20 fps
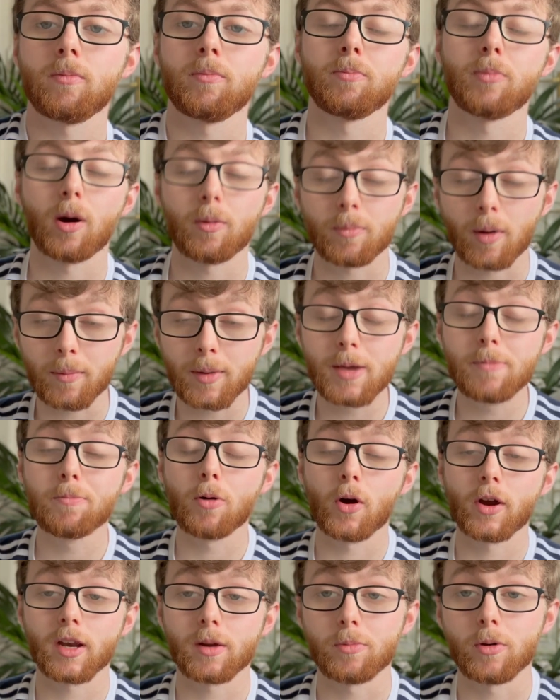But my main
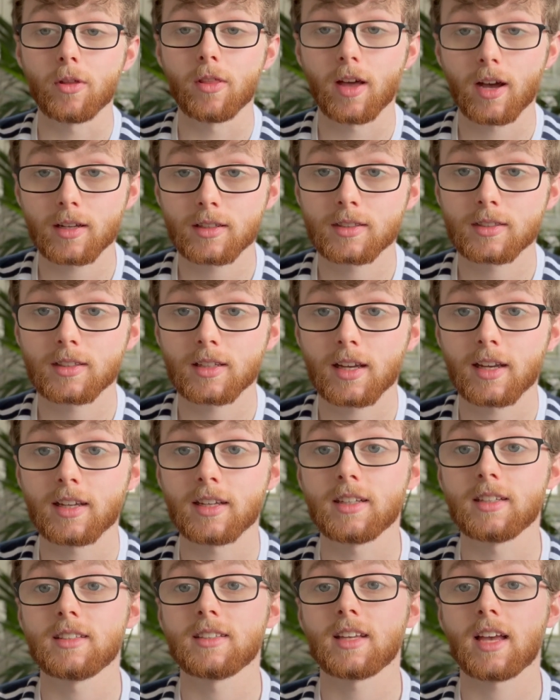point about this
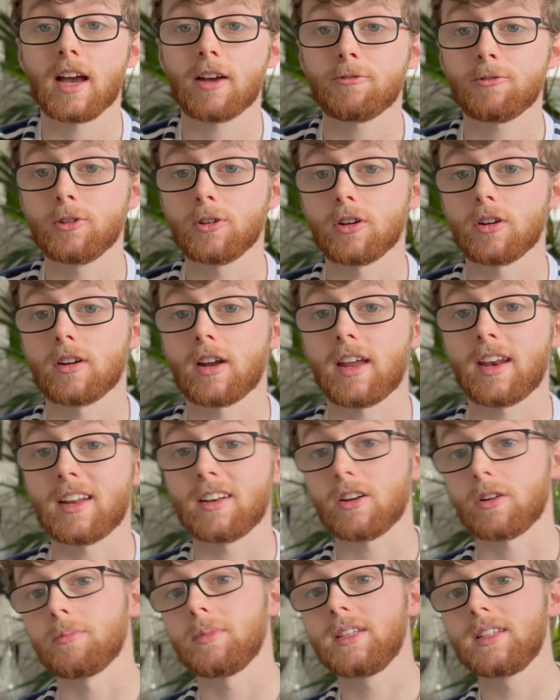is, if you're an
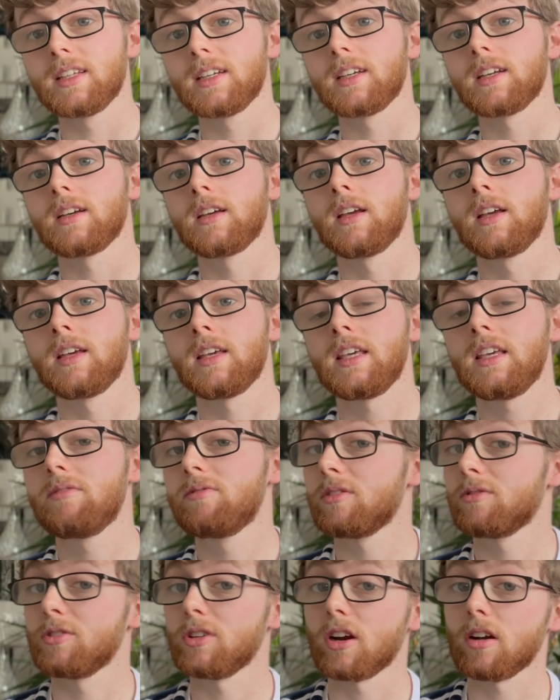intermediate, even
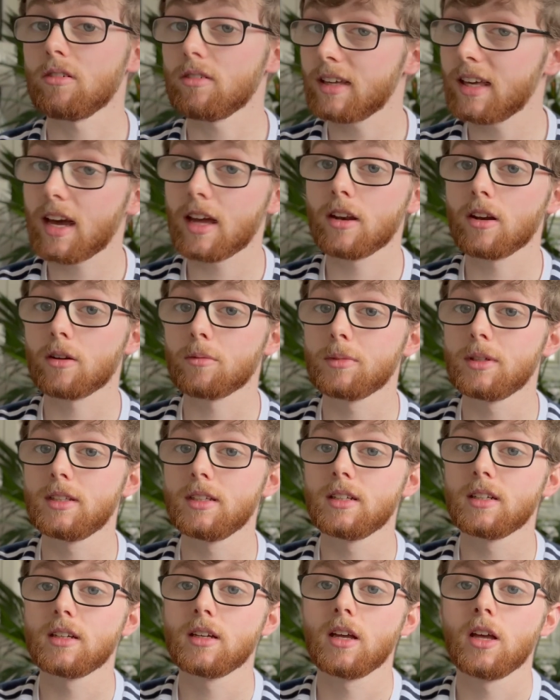if you're a late
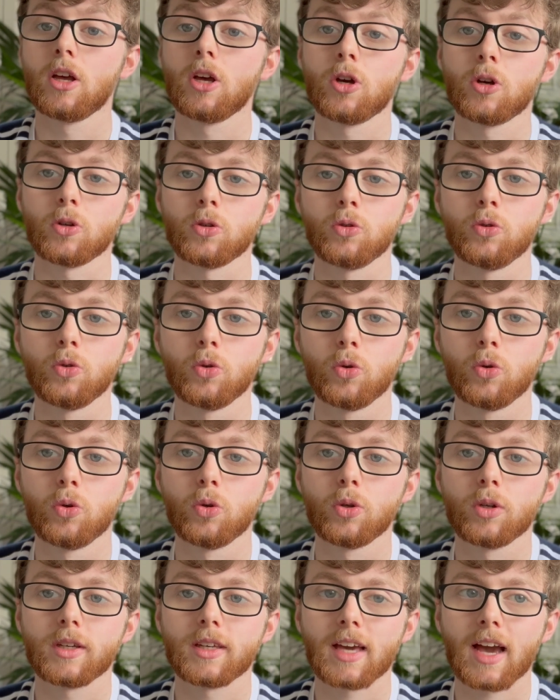intermediate,
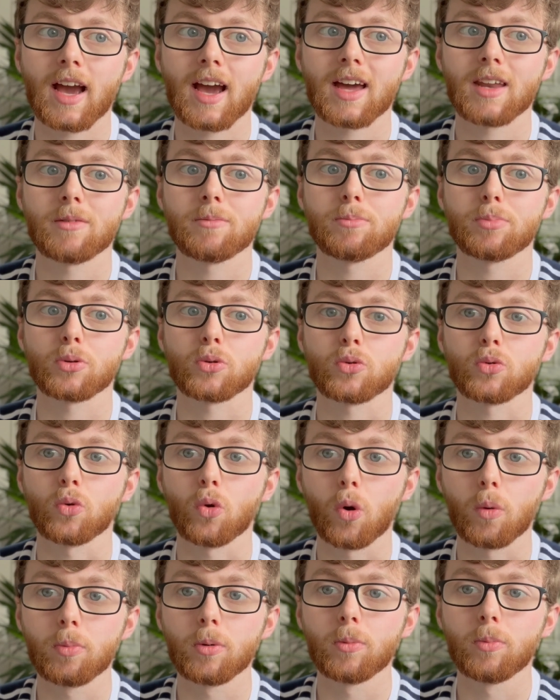you can
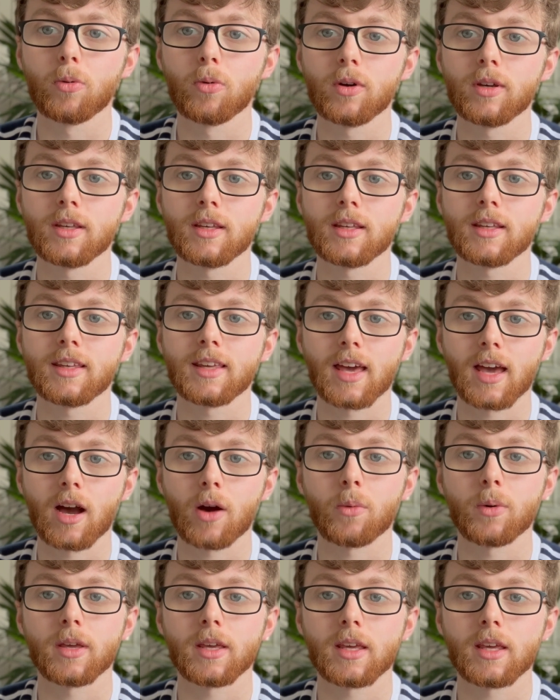probably get
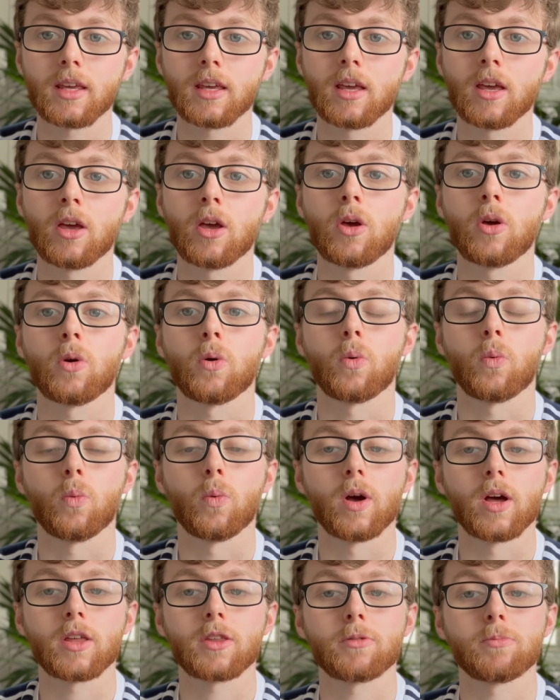away
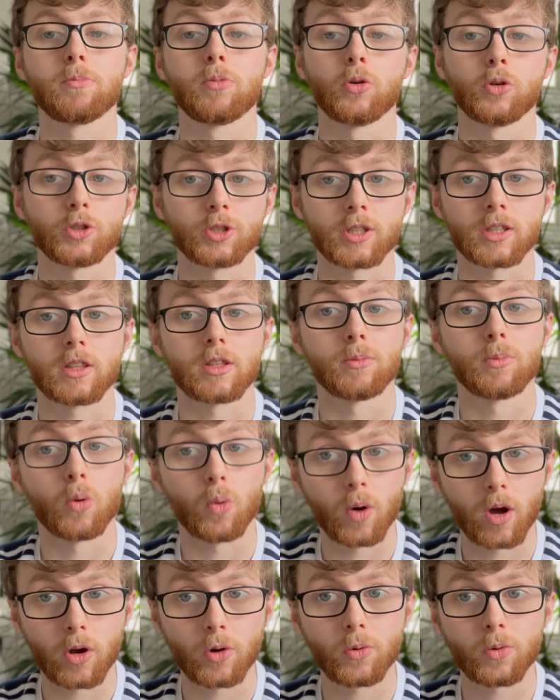with pushing the
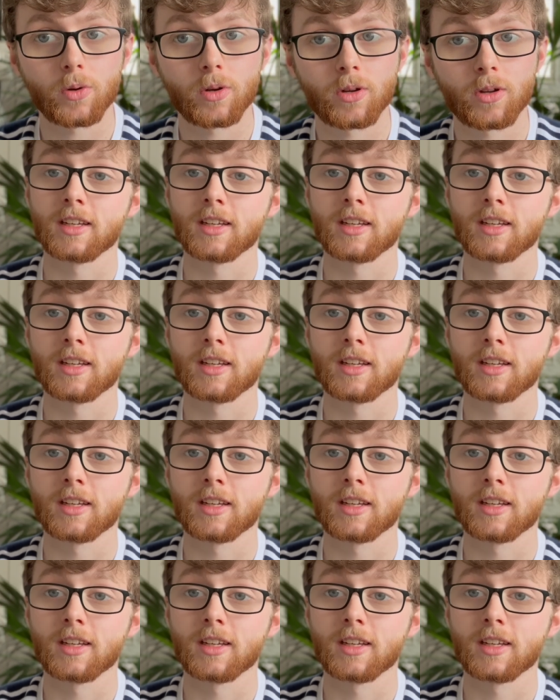boat out.